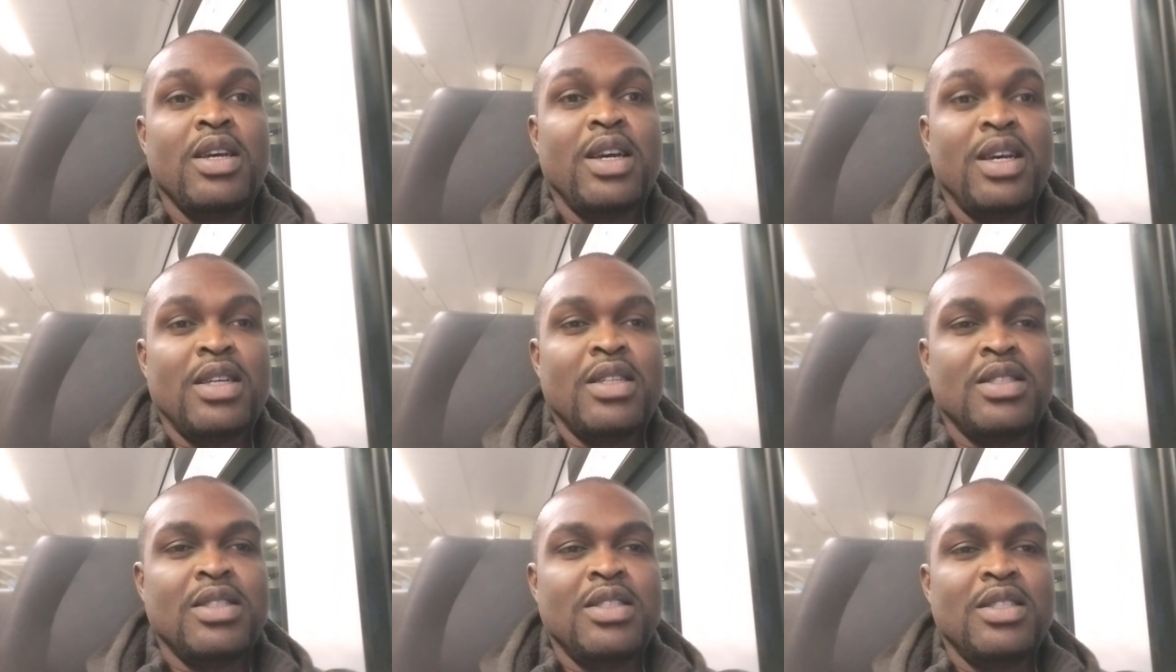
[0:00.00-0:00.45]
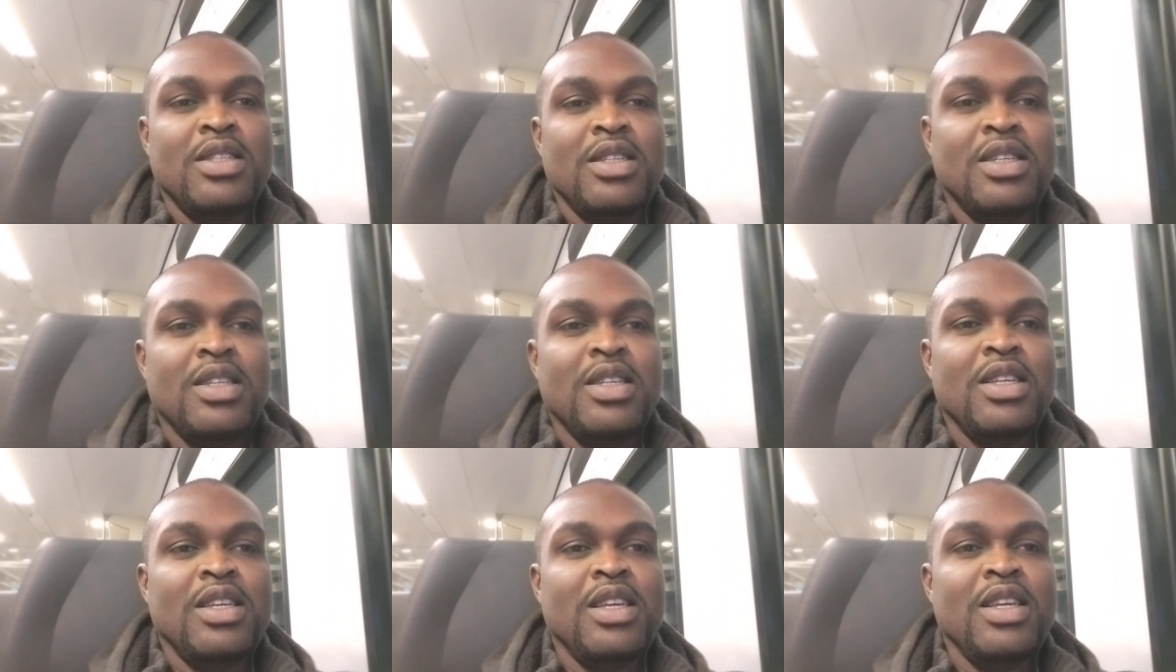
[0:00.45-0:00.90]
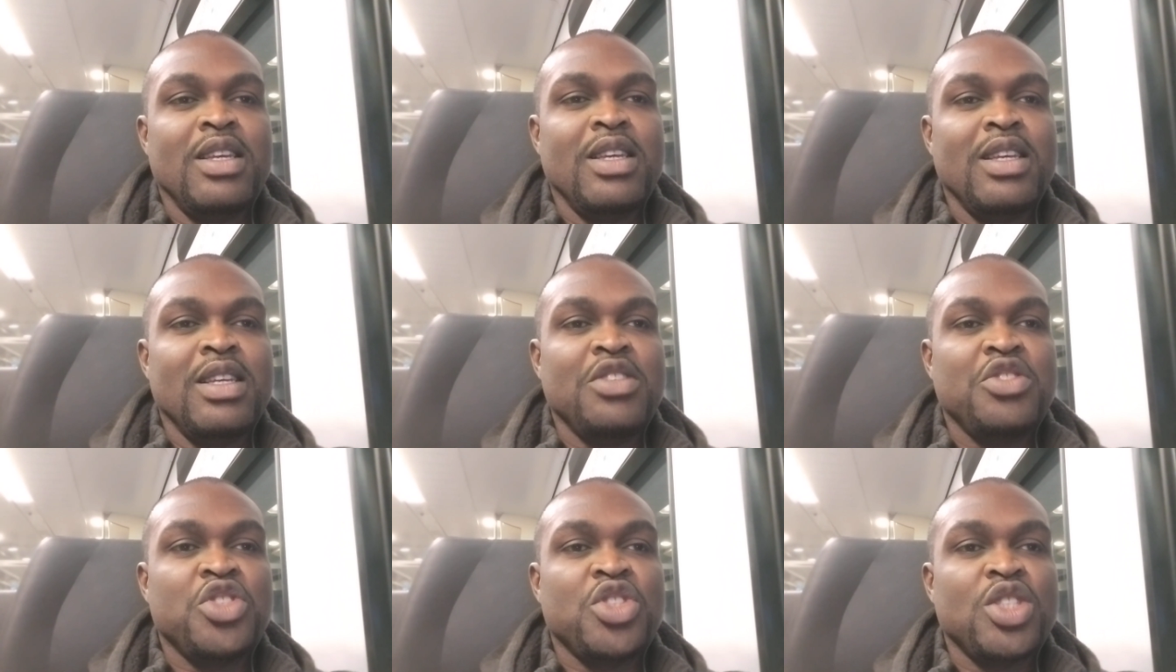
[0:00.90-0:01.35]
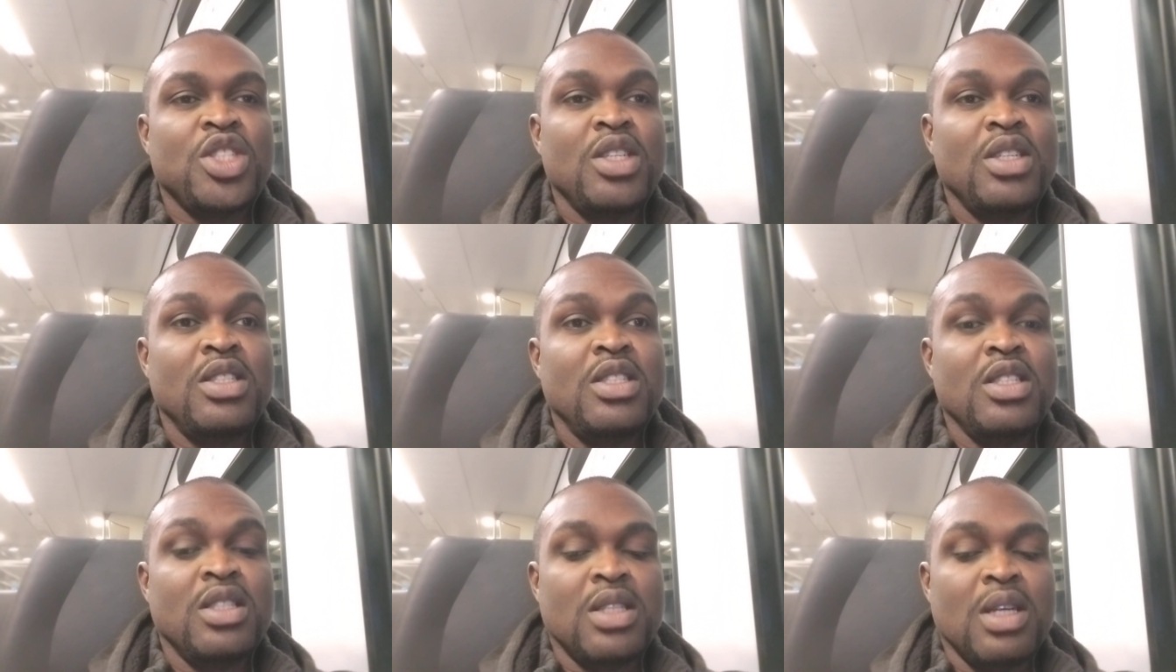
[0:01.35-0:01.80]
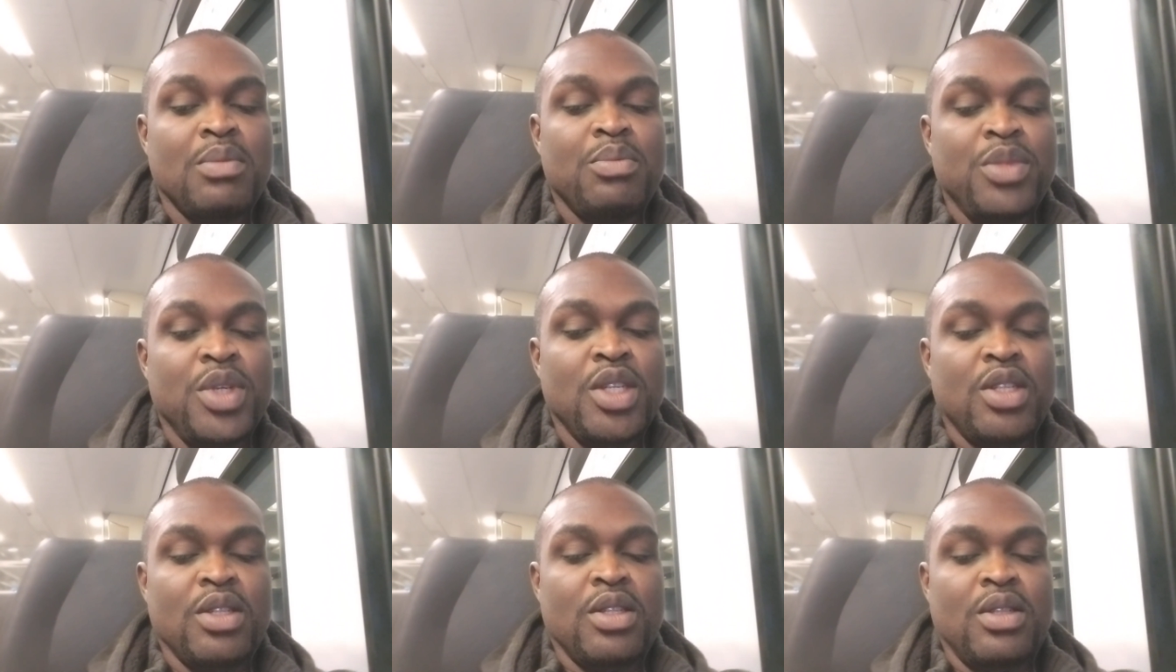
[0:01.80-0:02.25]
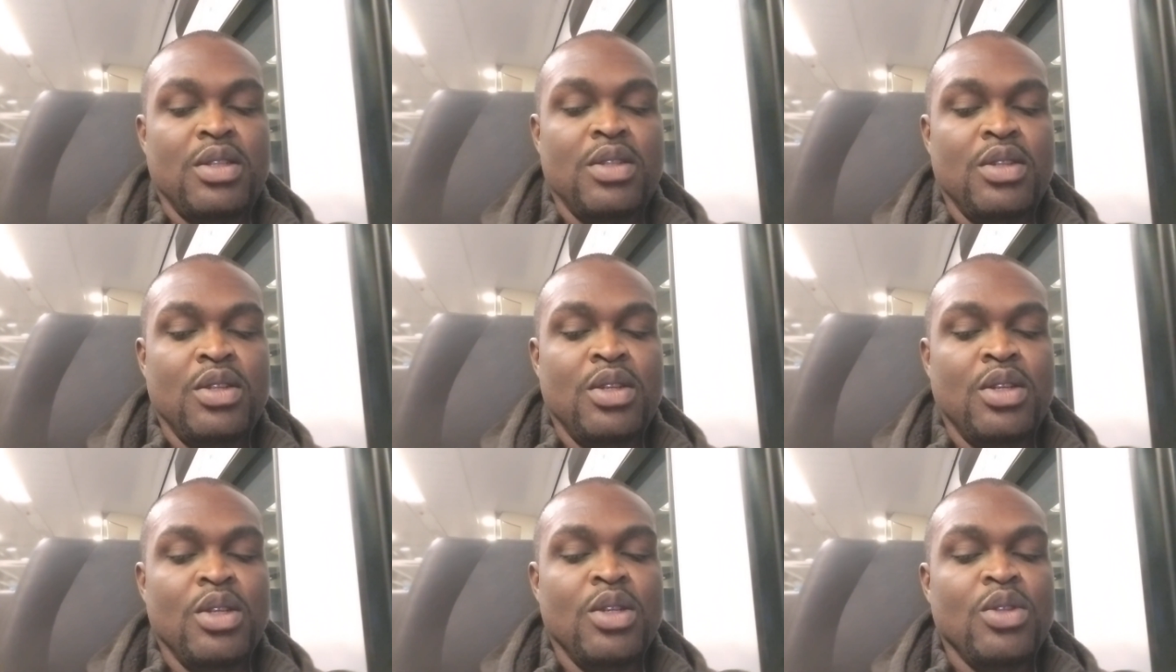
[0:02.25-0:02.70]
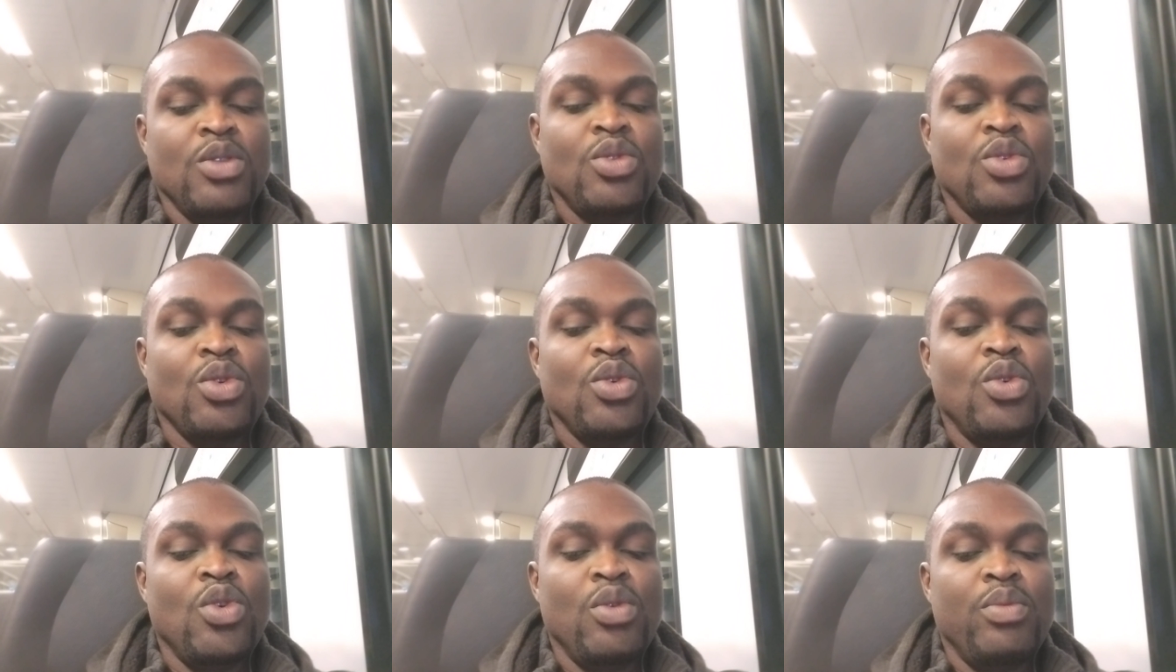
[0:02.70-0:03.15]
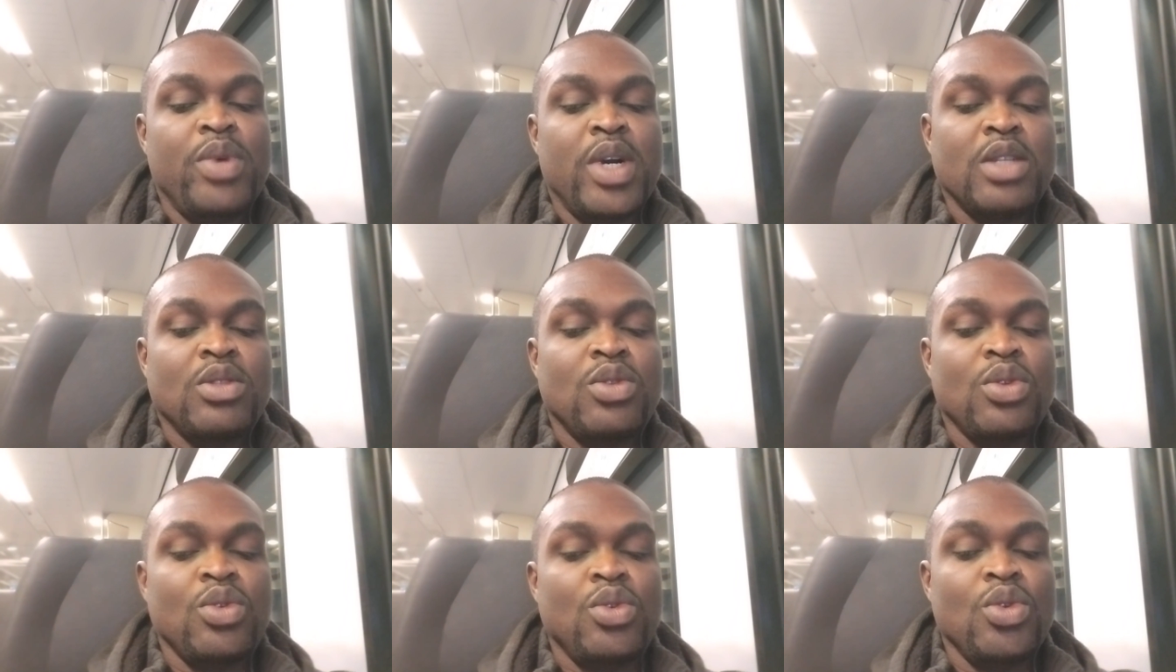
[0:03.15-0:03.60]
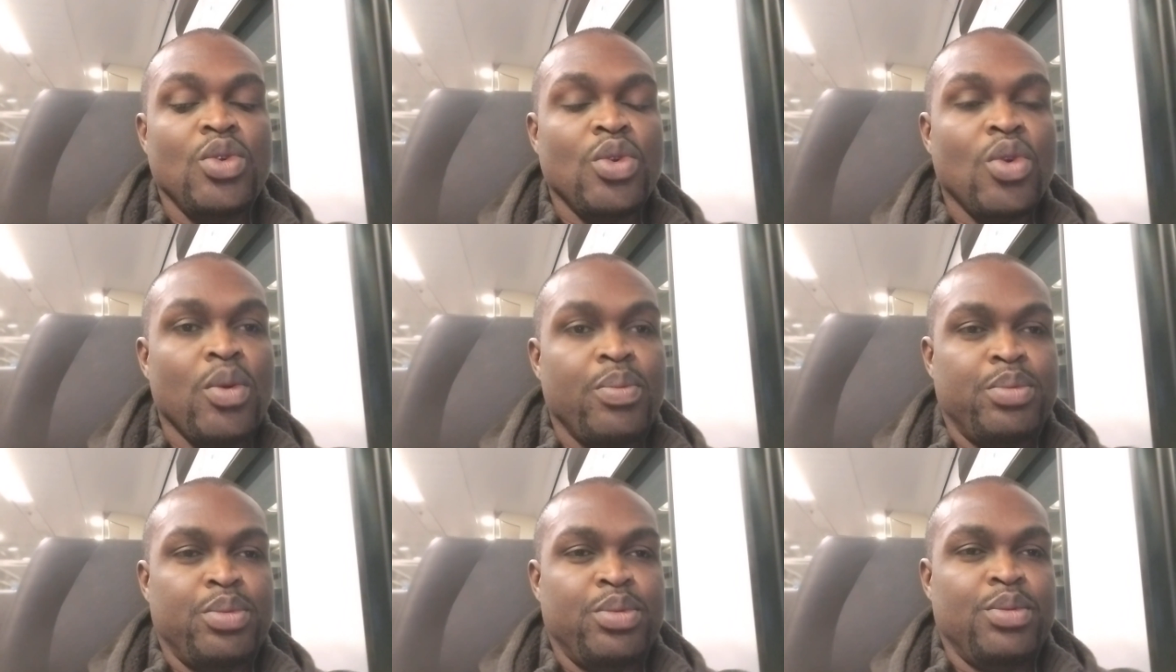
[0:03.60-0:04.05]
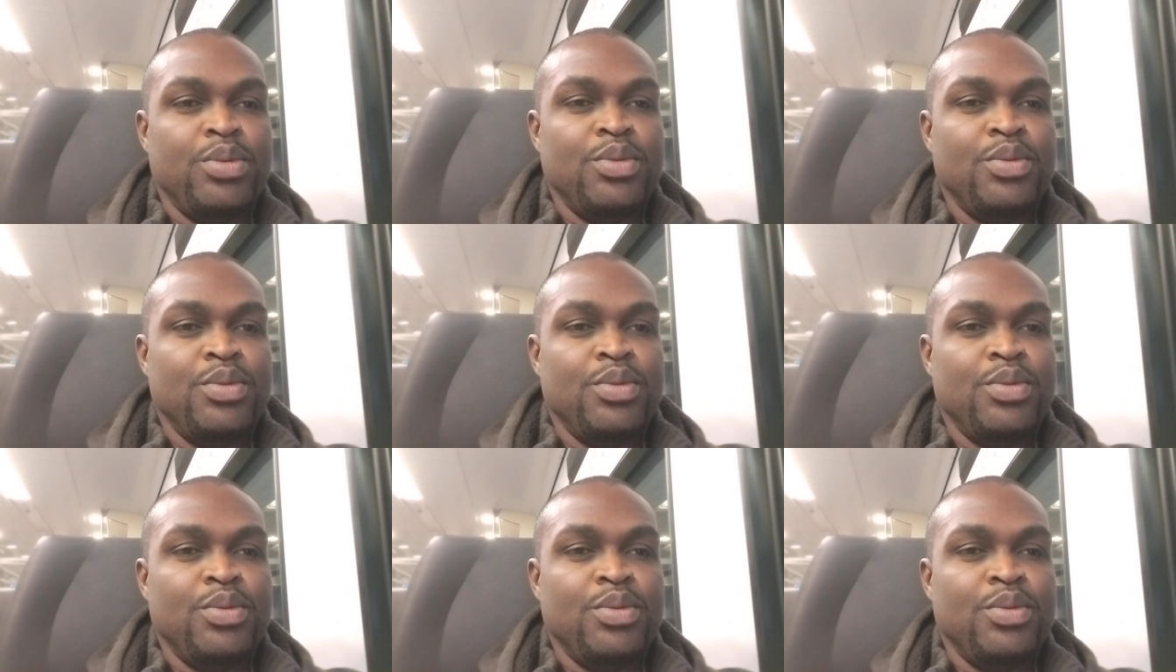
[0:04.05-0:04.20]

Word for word: And he is still determined to go back to Europe